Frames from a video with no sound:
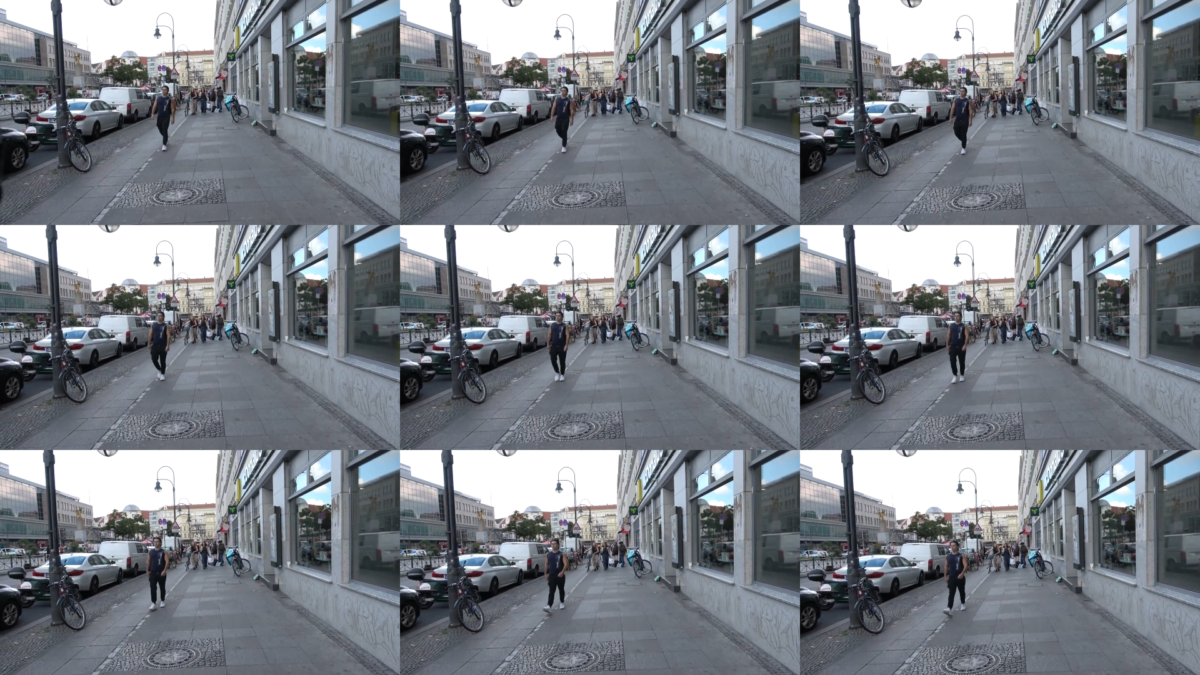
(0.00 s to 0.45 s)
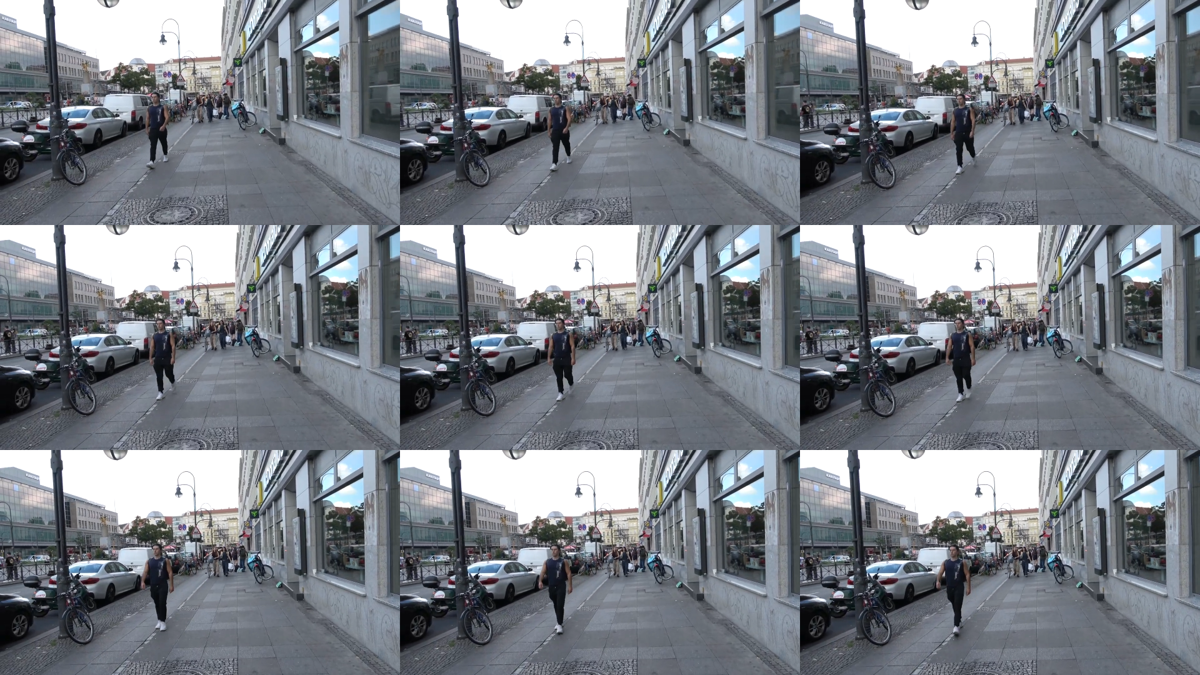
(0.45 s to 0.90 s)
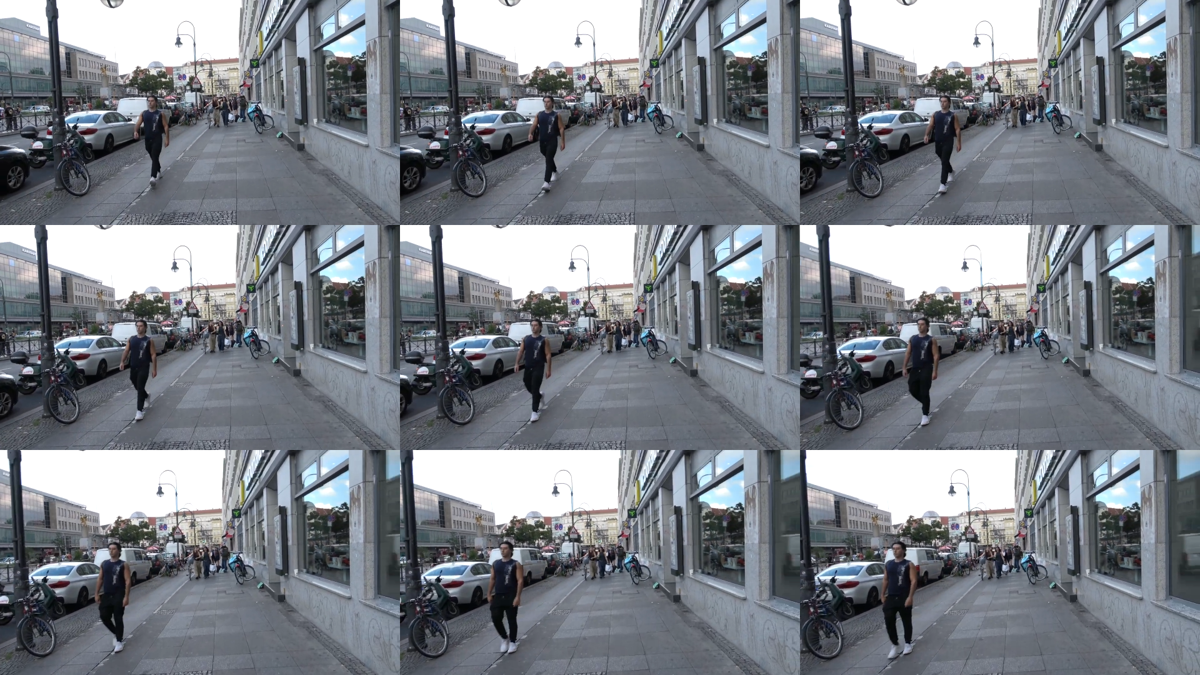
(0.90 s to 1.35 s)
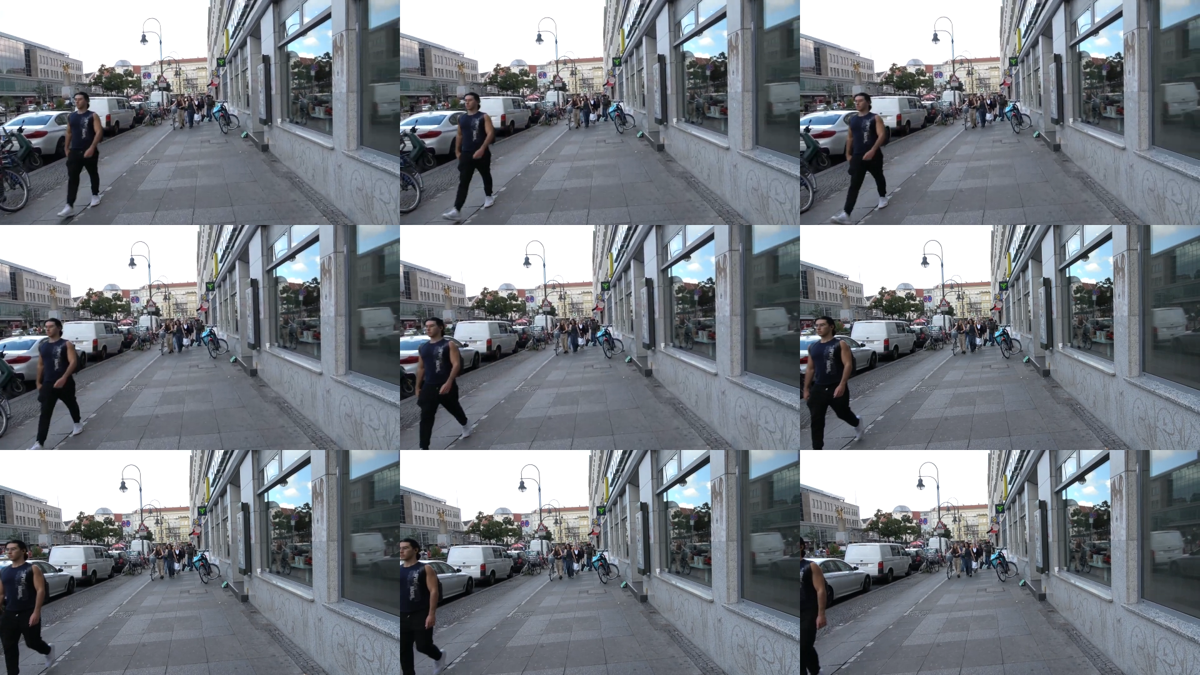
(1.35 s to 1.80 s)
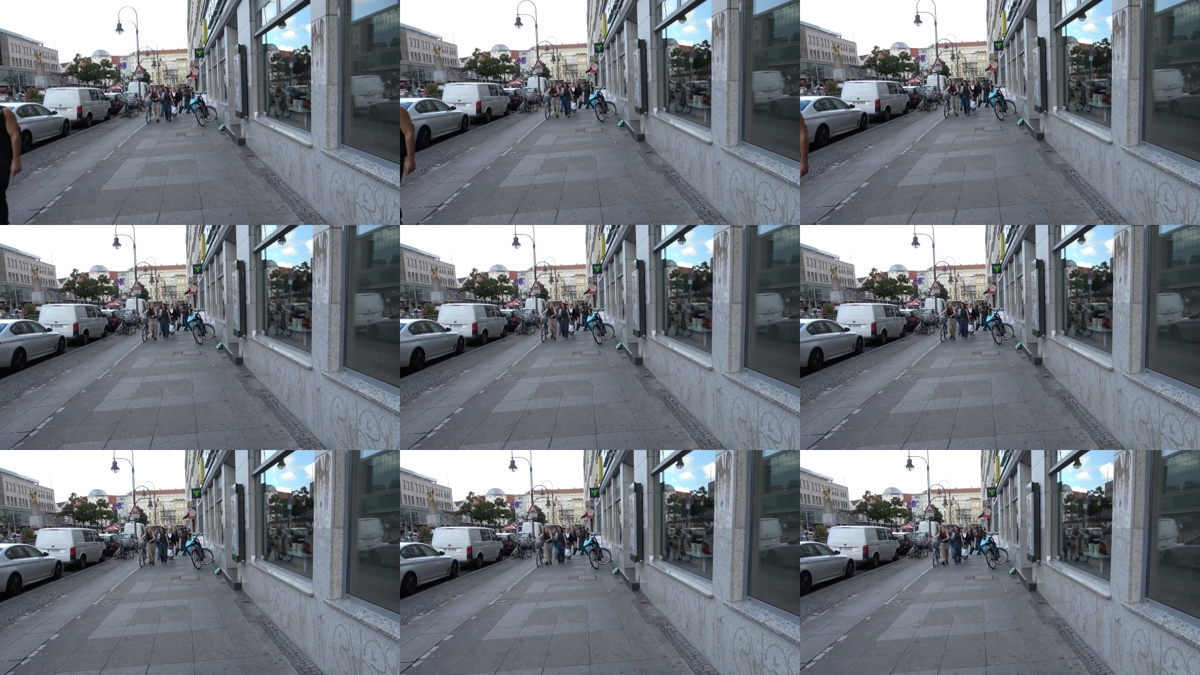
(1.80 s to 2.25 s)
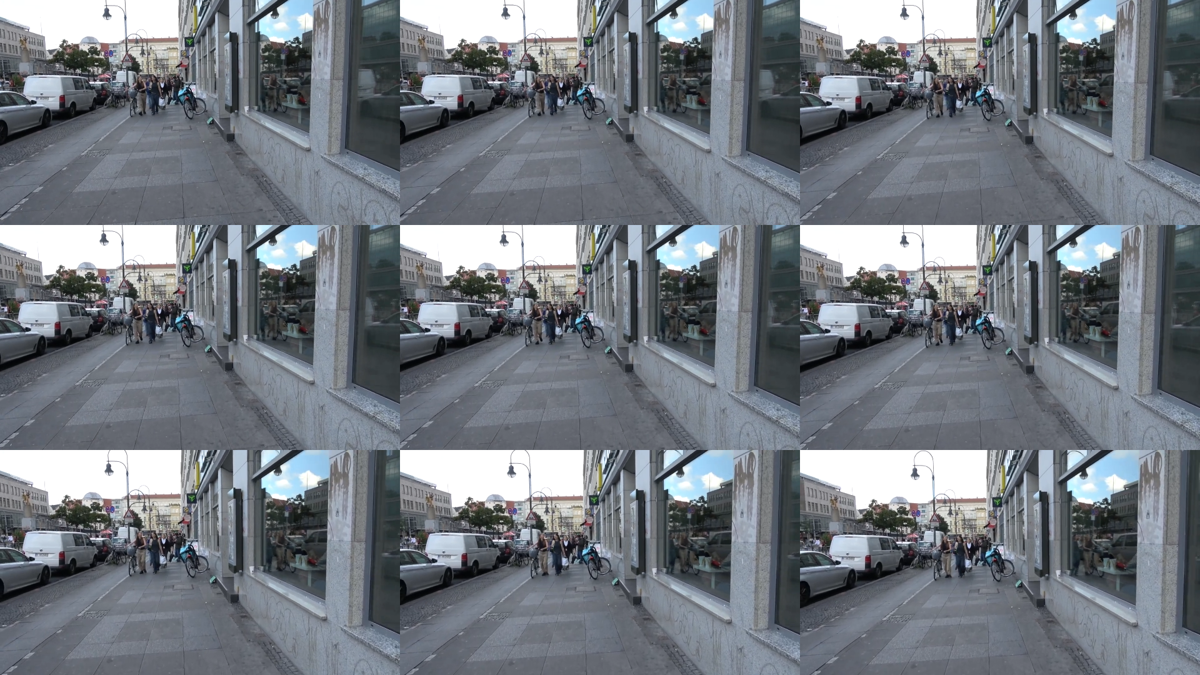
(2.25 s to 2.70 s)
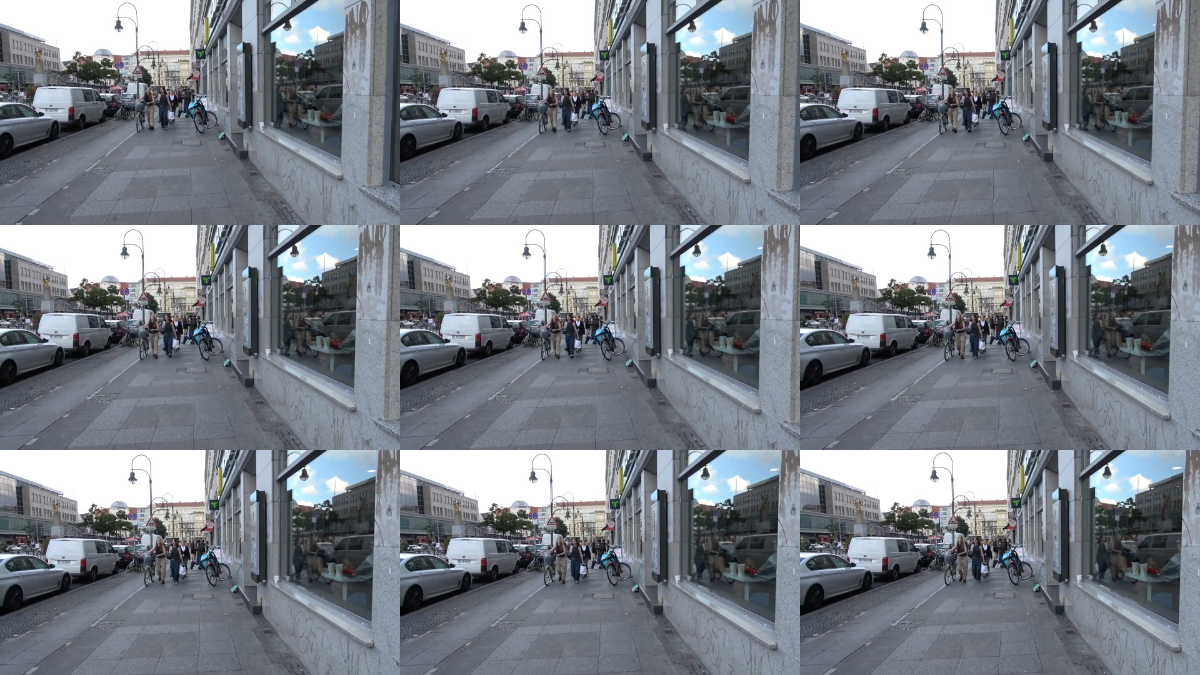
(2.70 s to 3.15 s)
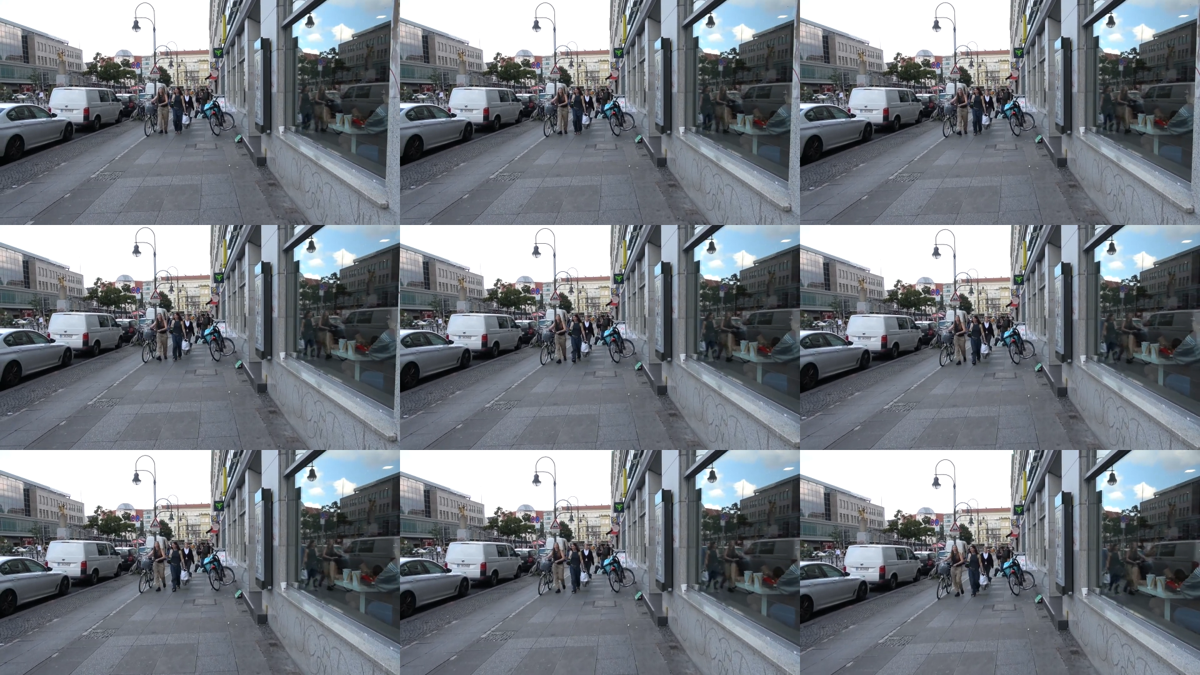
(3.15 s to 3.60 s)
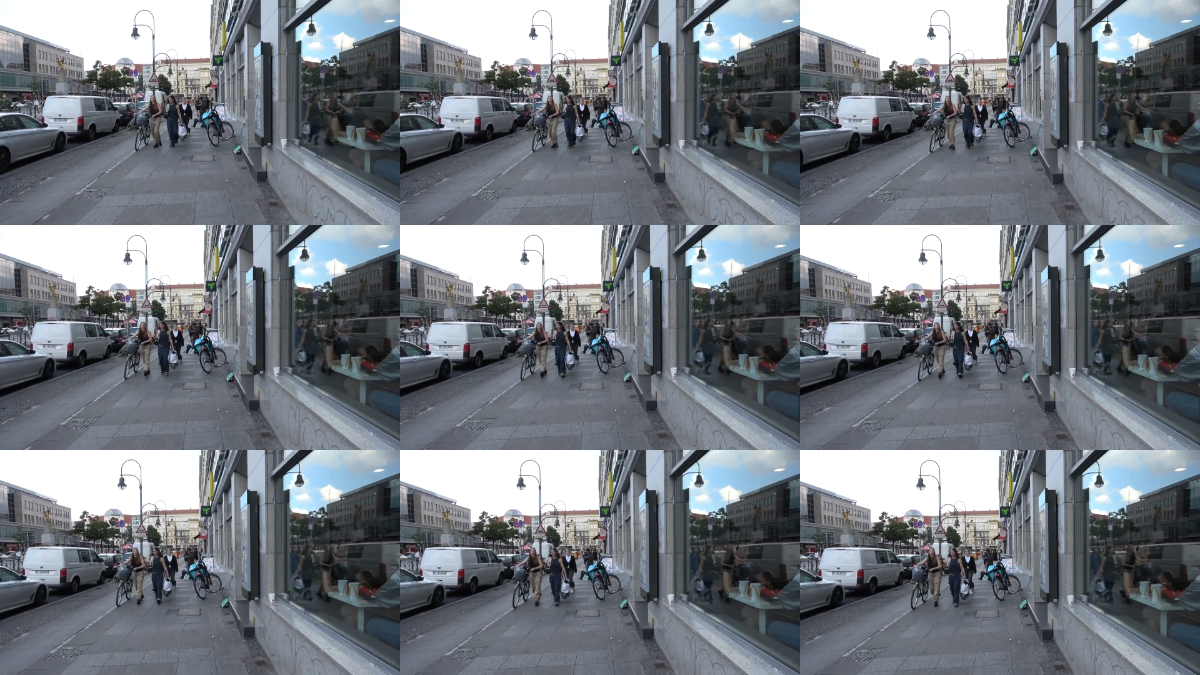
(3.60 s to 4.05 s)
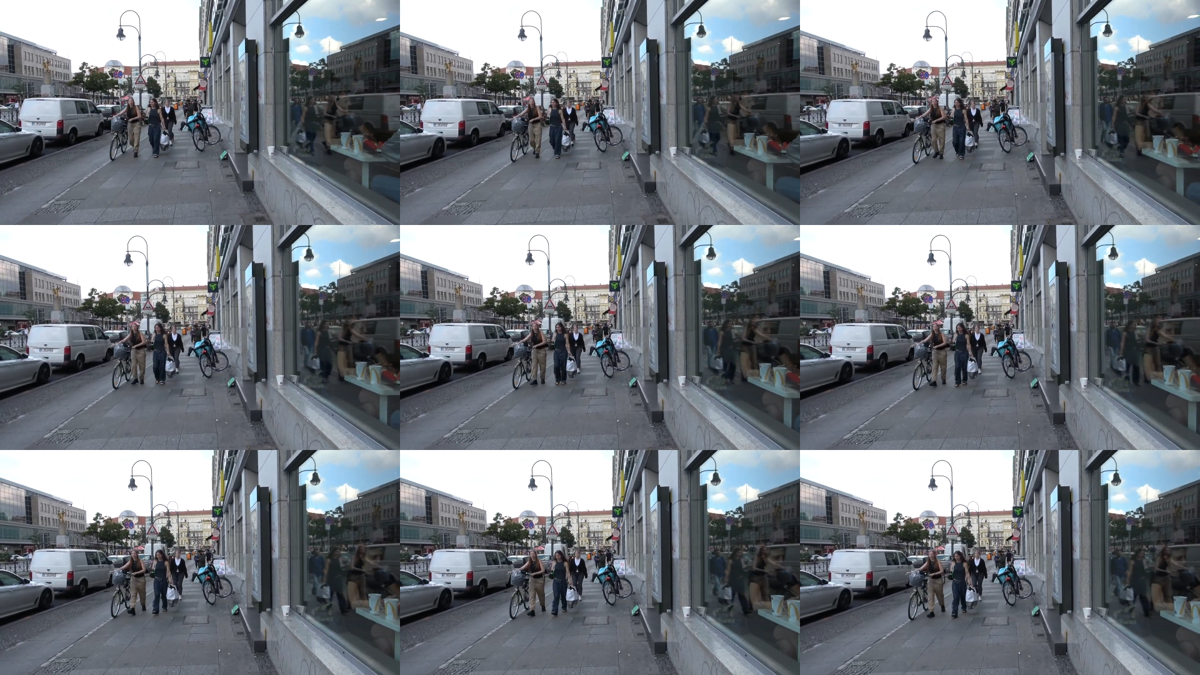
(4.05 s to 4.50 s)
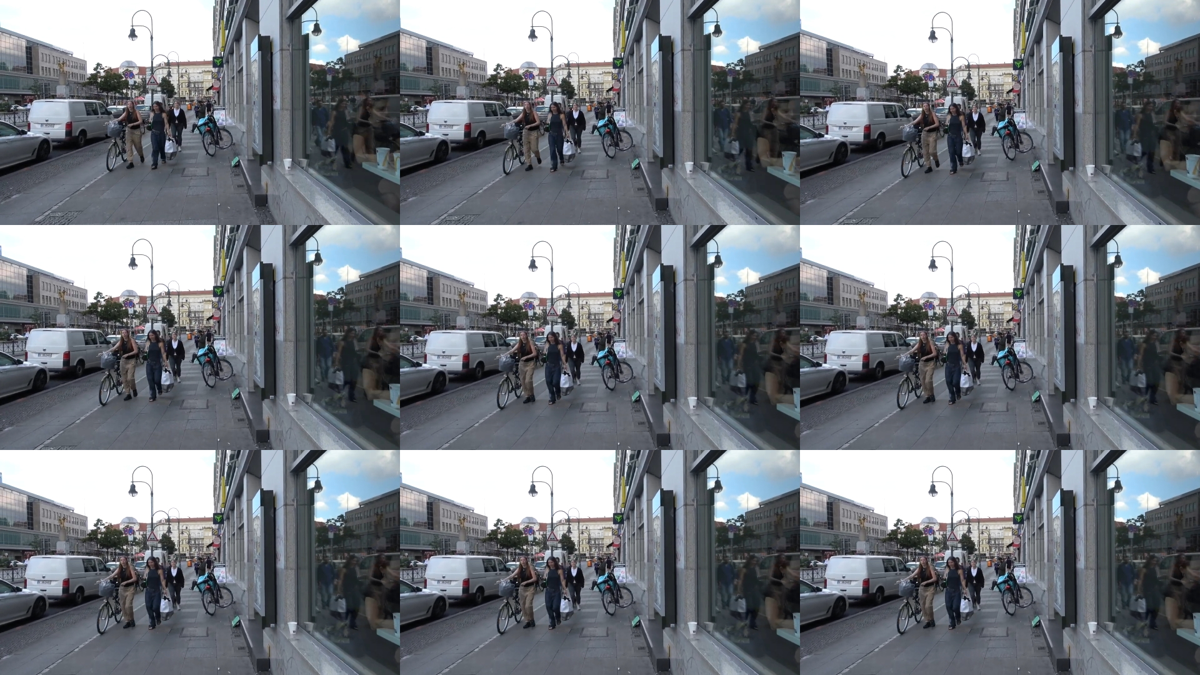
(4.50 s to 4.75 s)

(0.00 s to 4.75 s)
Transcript: [unreadable: no face in view]